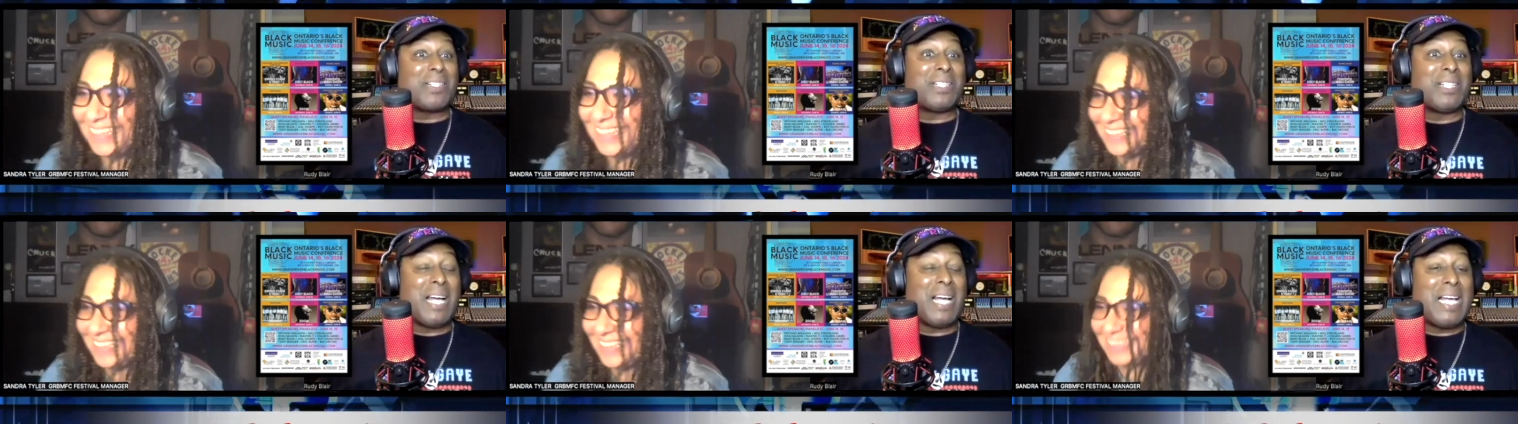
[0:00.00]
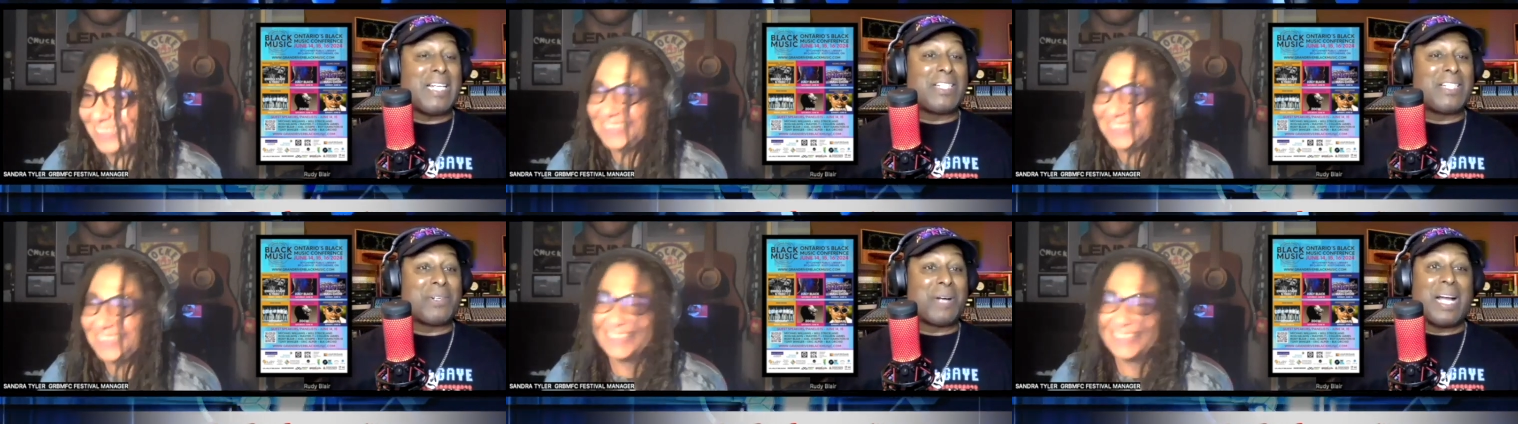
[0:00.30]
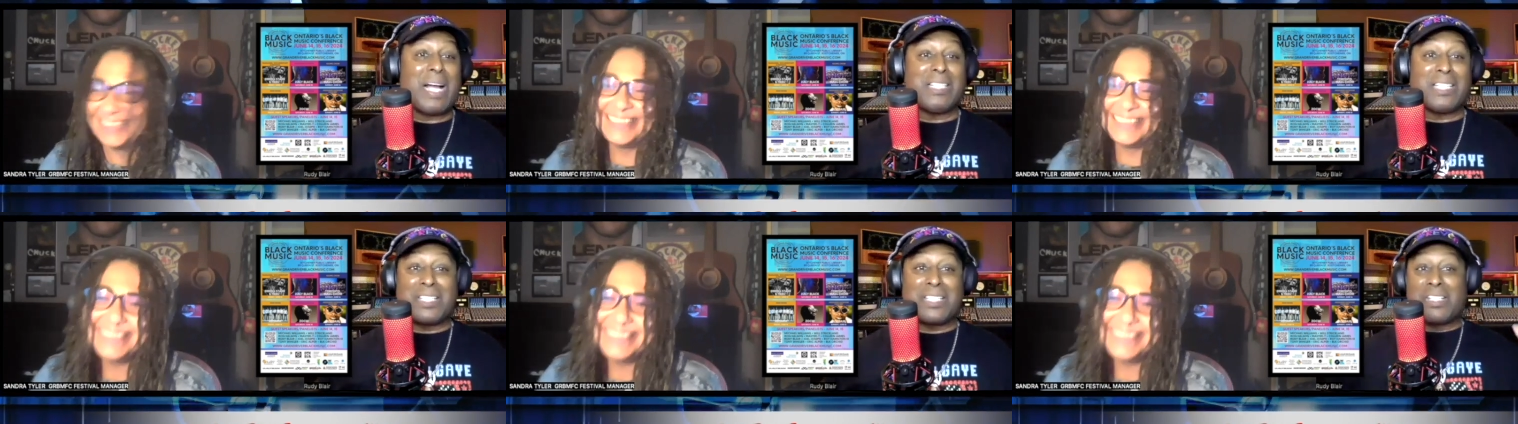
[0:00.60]
Speaker 1: than I do.
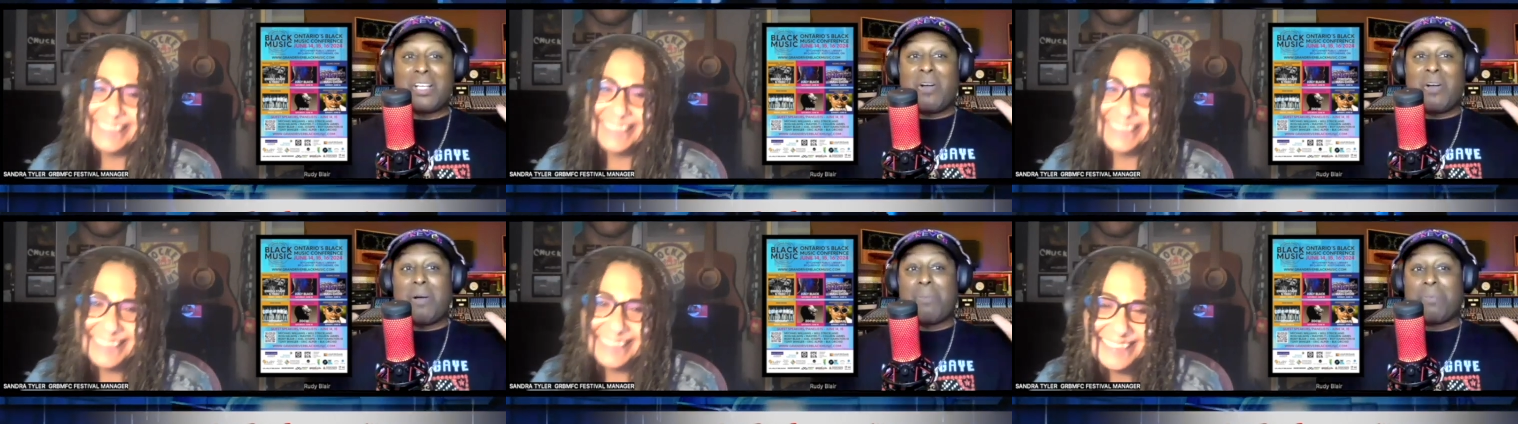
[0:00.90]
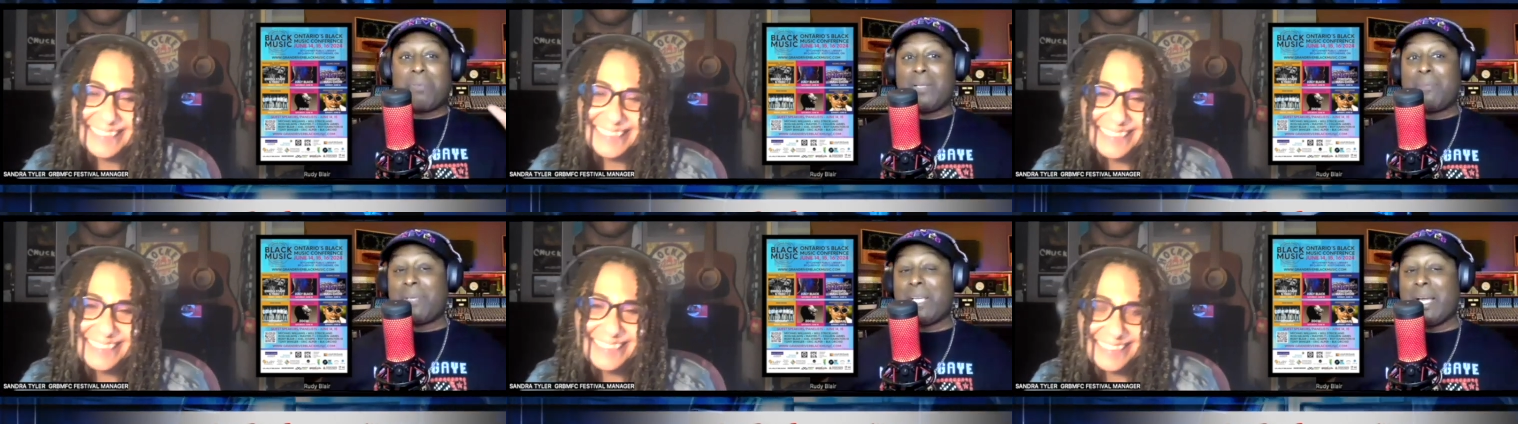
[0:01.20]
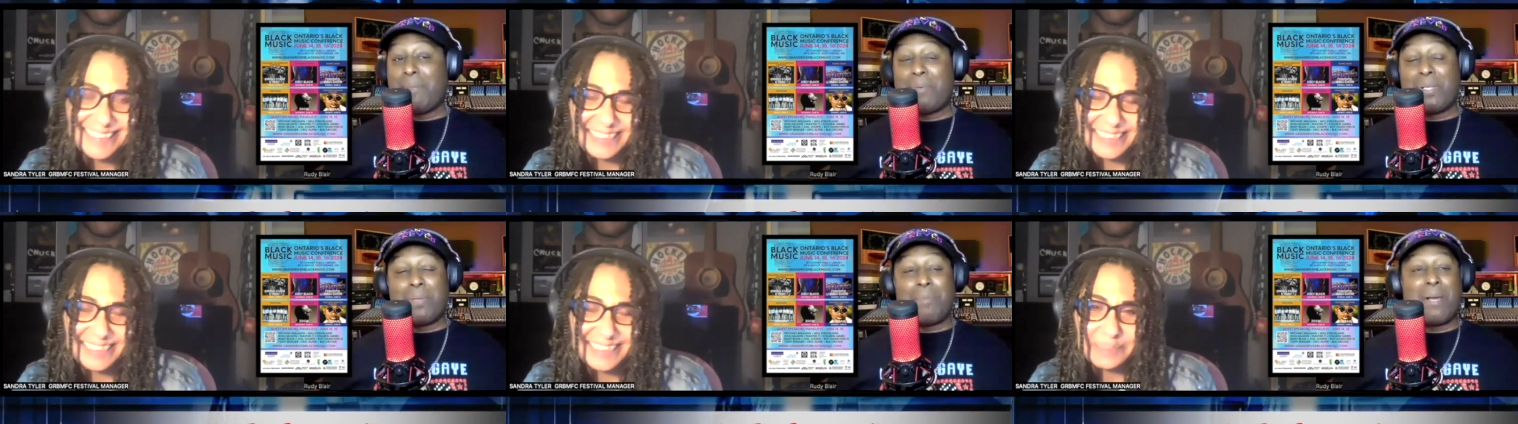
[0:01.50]
I just know I'm going to
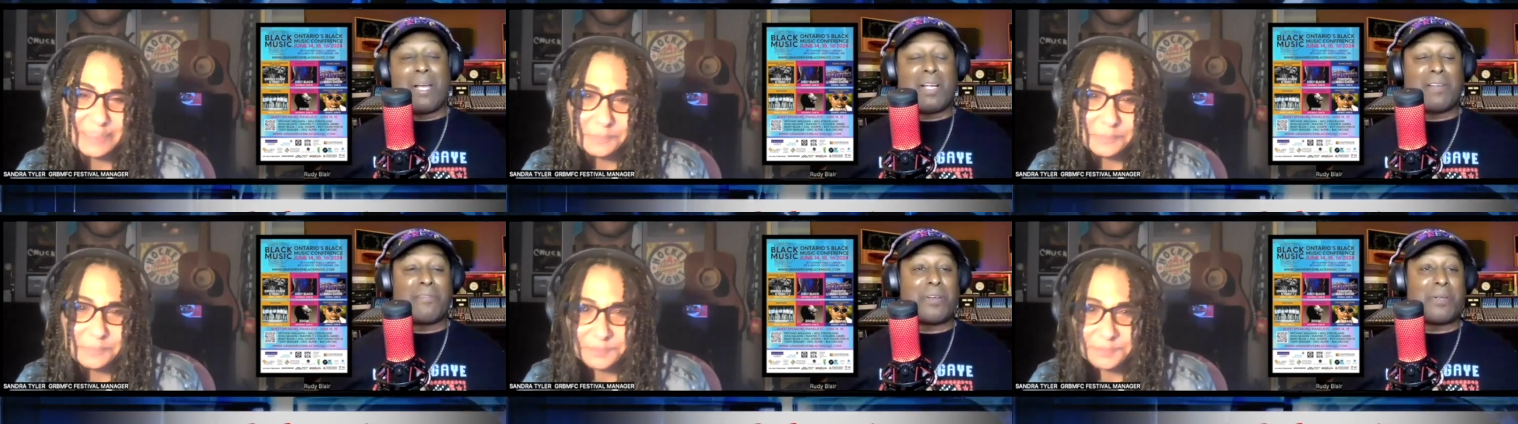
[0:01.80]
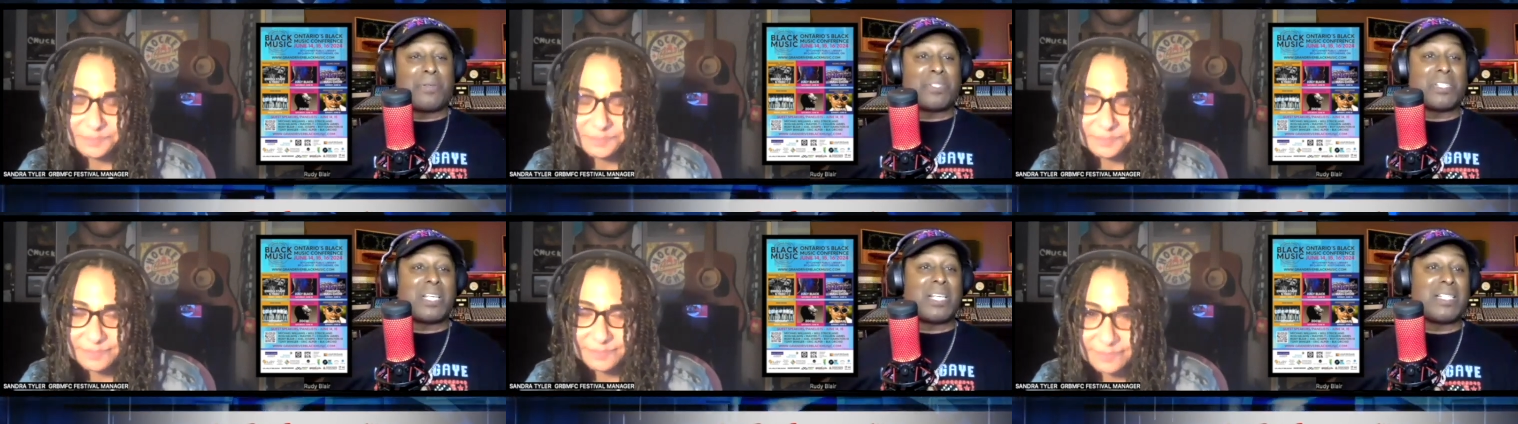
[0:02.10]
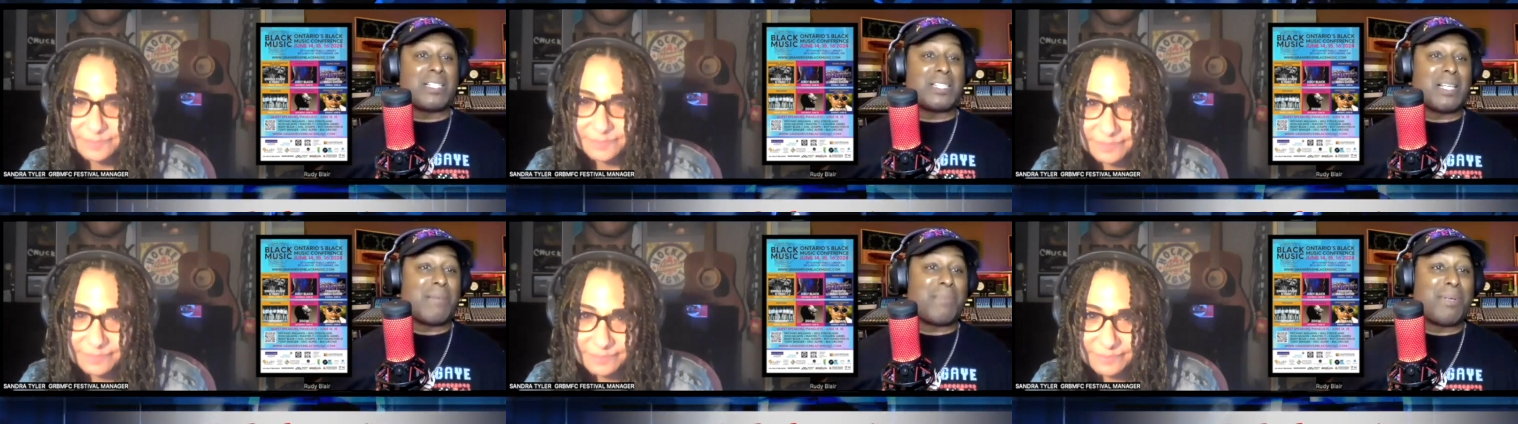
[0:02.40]
be up in the microphone
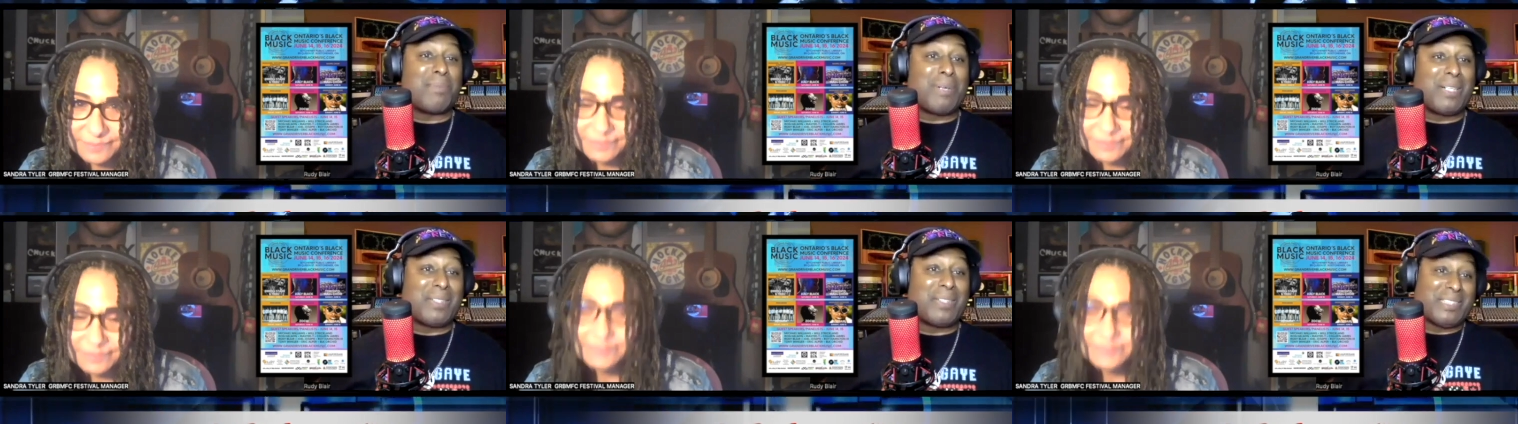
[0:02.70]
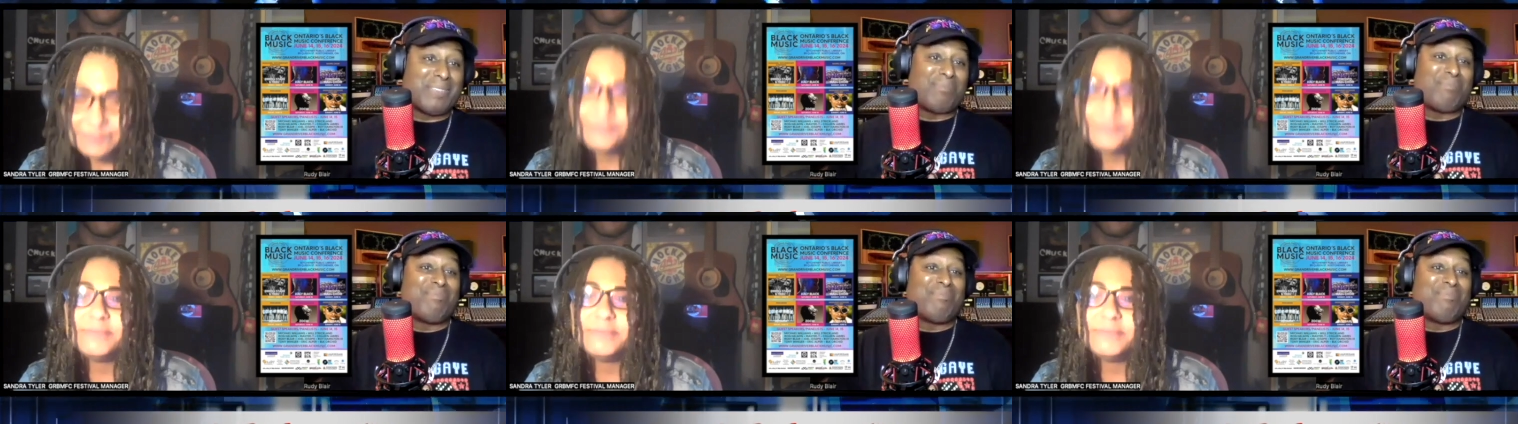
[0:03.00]
saying something about it.